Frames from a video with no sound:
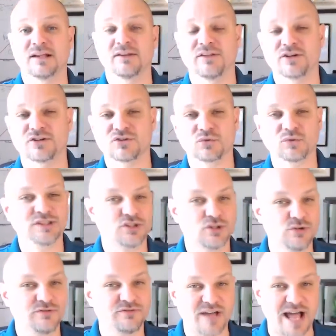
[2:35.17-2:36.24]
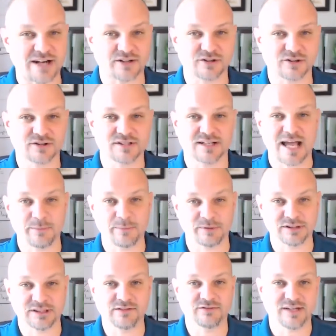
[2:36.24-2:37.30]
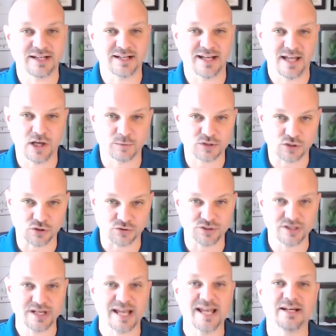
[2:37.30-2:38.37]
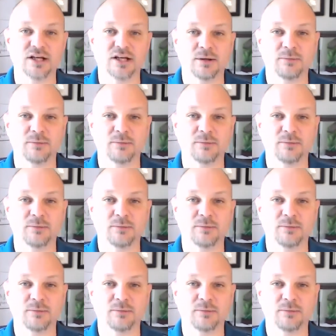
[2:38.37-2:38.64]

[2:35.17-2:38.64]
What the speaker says: there's really 2 factors that I believe that helps create